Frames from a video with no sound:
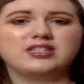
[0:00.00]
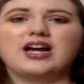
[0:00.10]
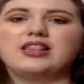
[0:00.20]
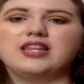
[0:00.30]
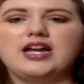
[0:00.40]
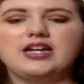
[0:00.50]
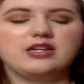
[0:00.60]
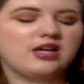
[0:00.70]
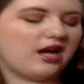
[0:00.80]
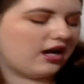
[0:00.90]
ones that I
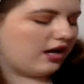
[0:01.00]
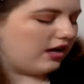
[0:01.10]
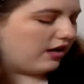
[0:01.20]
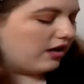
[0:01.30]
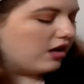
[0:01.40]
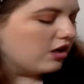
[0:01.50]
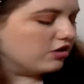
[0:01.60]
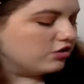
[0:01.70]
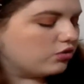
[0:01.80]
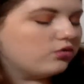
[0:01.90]
like, I
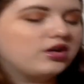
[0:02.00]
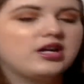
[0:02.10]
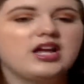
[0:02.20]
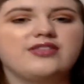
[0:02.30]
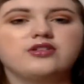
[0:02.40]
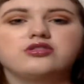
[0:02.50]
enjoy.